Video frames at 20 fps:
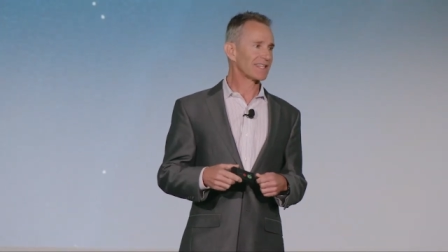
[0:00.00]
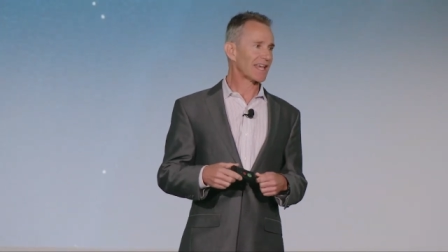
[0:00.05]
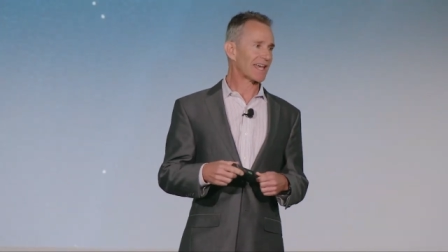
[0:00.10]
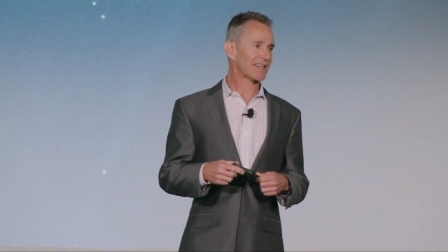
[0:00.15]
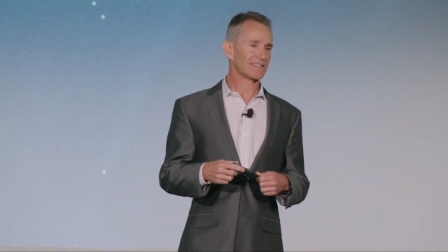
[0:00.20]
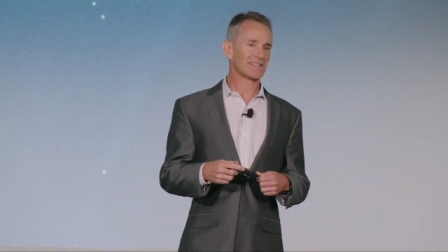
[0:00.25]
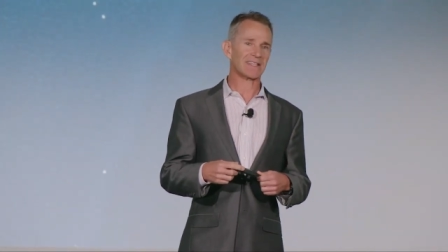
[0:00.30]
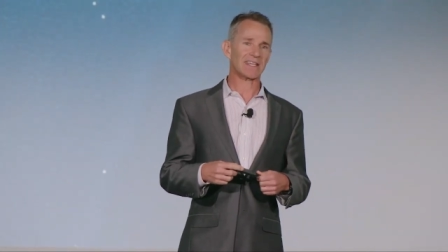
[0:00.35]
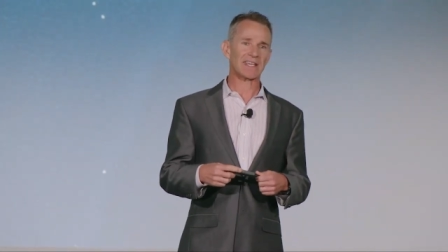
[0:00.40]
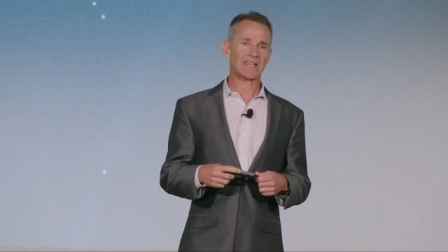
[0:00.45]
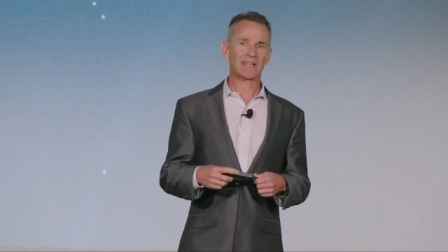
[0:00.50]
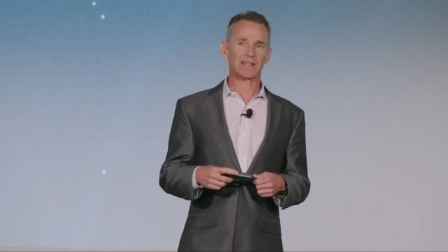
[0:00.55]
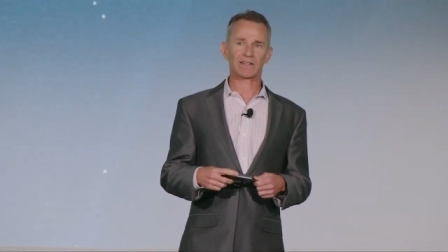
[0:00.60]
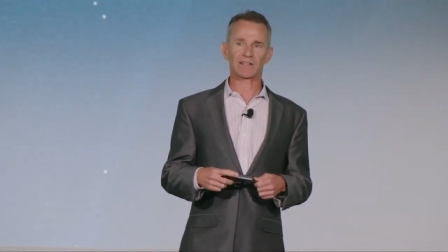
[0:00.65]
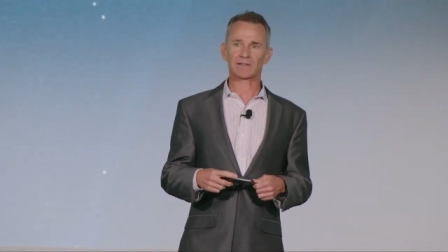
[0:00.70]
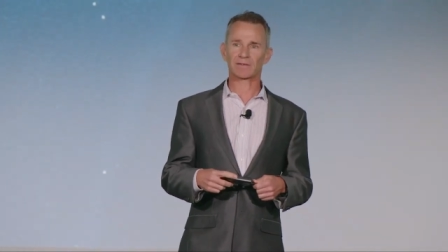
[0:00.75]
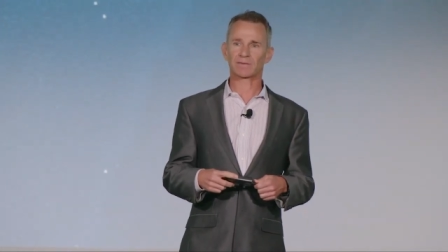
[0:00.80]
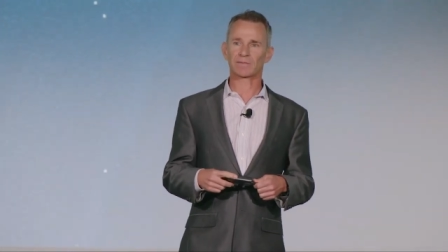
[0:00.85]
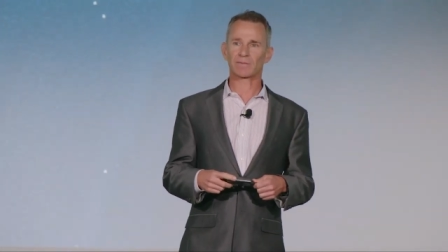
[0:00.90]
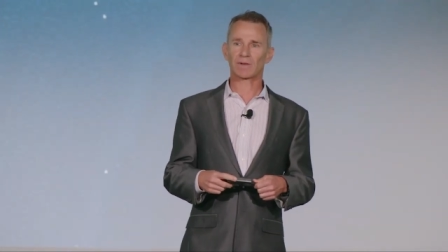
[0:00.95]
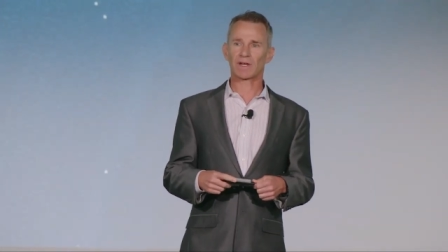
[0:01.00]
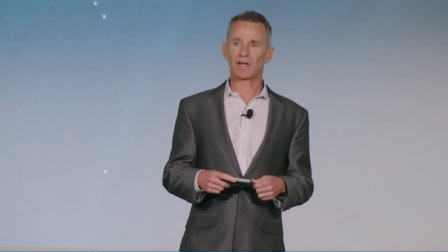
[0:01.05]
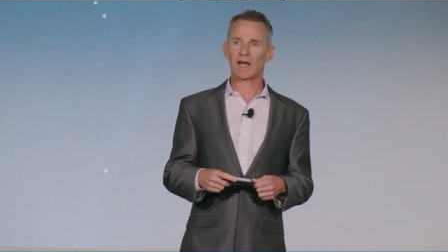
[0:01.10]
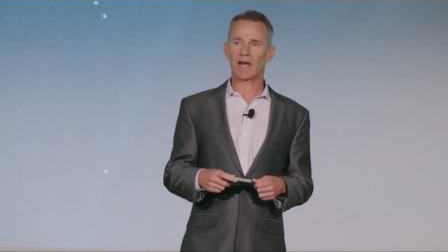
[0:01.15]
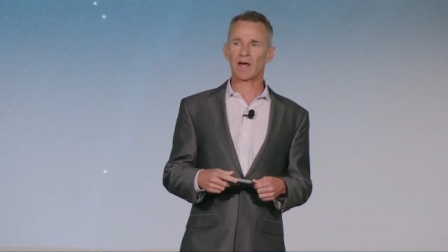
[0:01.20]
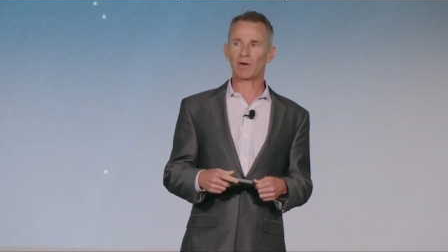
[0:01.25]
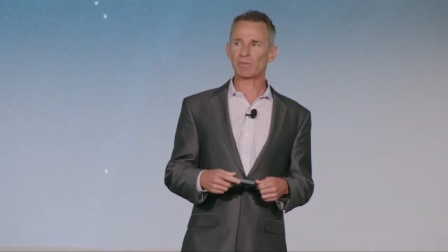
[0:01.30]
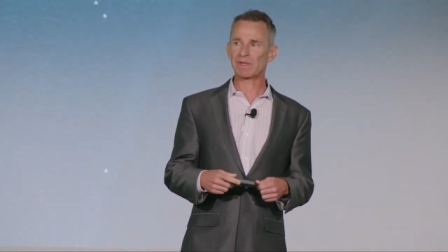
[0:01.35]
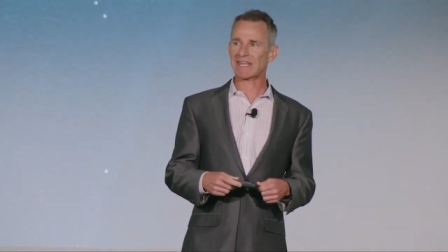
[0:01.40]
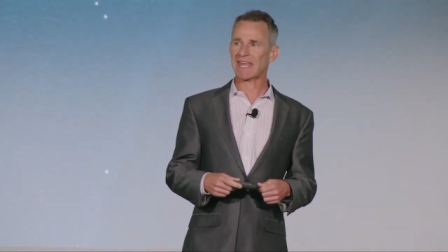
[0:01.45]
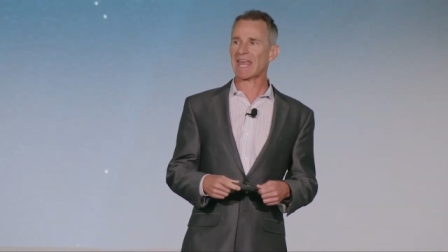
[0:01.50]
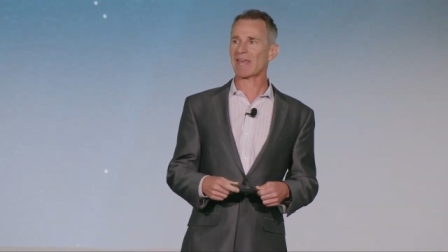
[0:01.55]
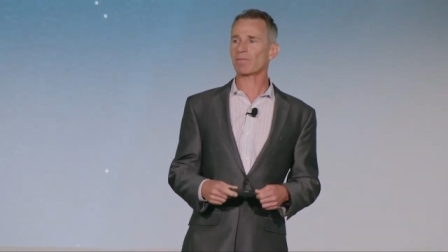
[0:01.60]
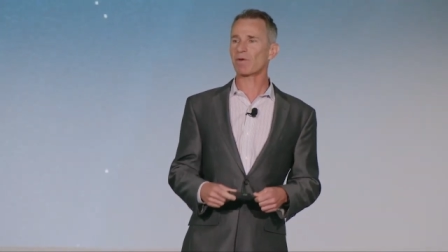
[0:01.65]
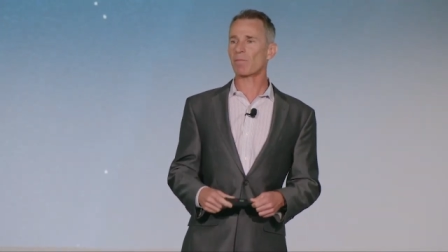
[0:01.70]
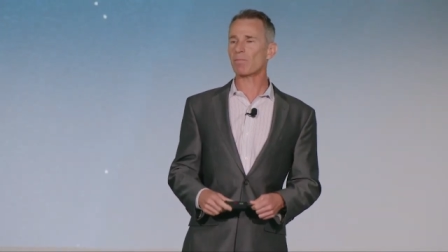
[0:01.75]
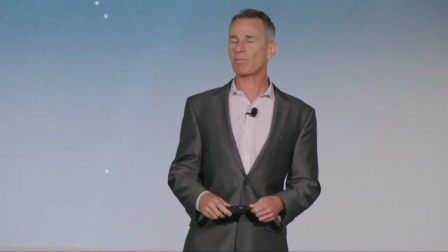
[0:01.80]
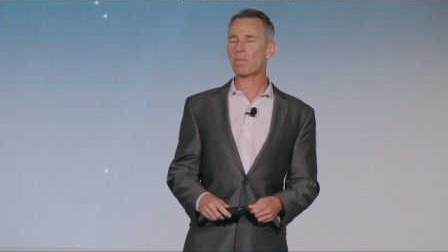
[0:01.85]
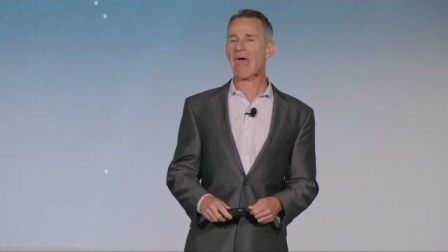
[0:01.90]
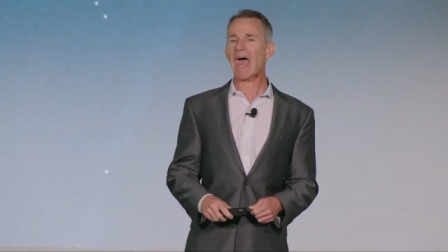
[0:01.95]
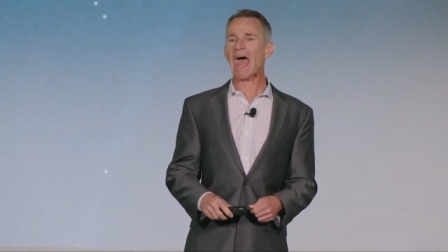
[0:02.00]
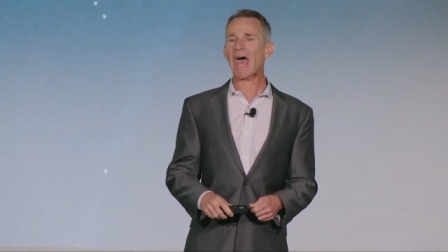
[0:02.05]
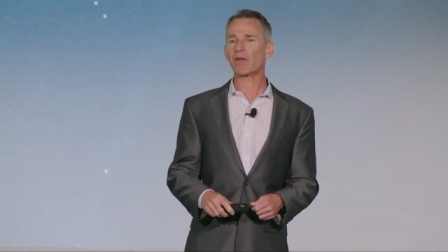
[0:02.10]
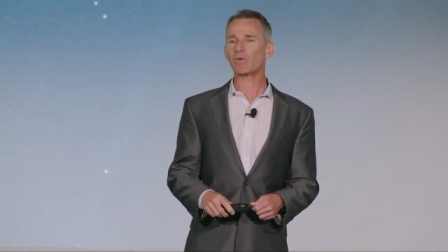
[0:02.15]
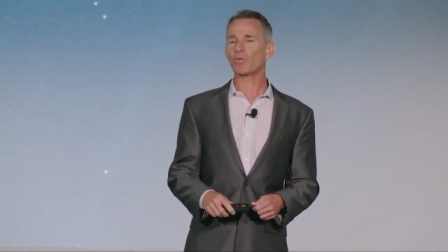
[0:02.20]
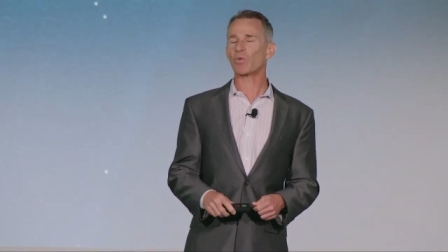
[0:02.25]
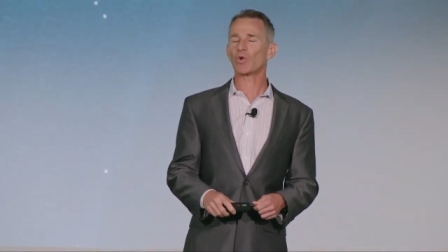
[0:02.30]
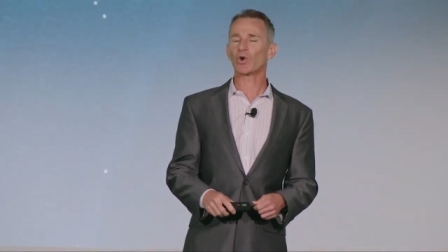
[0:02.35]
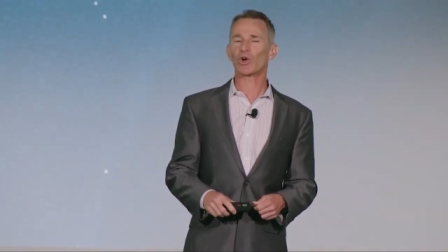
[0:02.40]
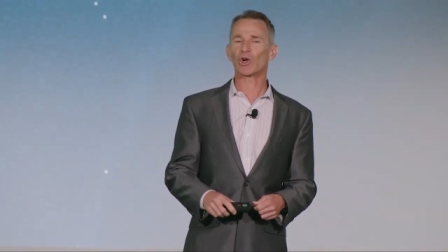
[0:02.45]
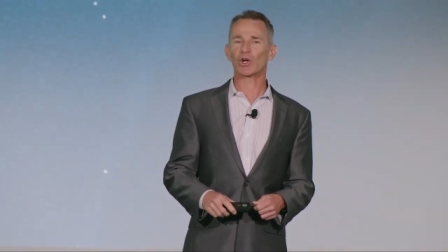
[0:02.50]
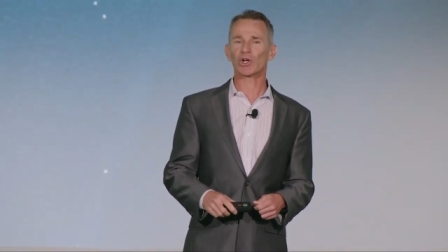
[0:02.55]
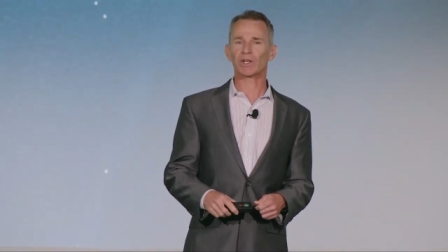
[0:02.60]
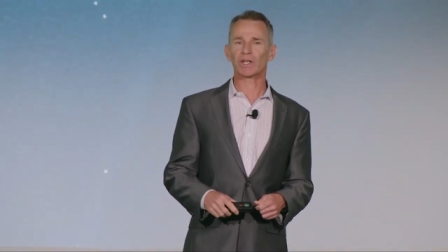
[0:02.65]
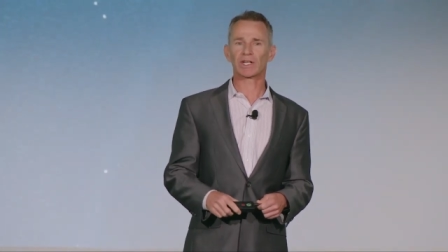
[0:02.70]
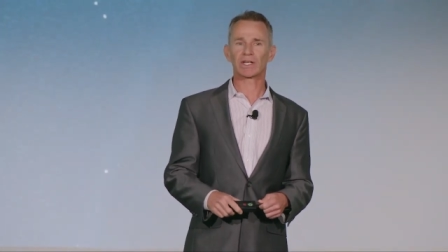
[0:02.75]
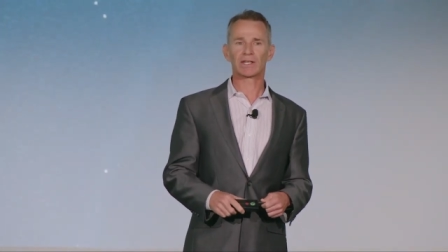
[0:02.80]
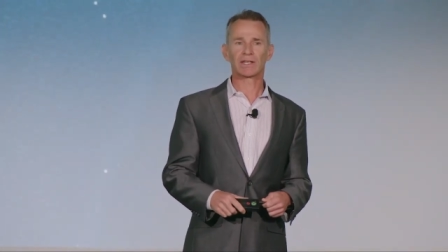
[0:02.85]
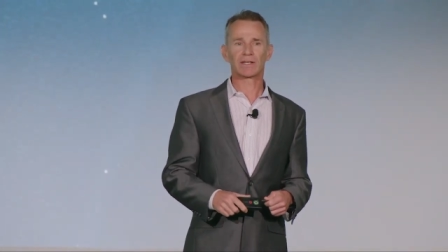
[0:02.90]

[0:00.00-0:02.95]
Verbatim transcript: testing became a bad word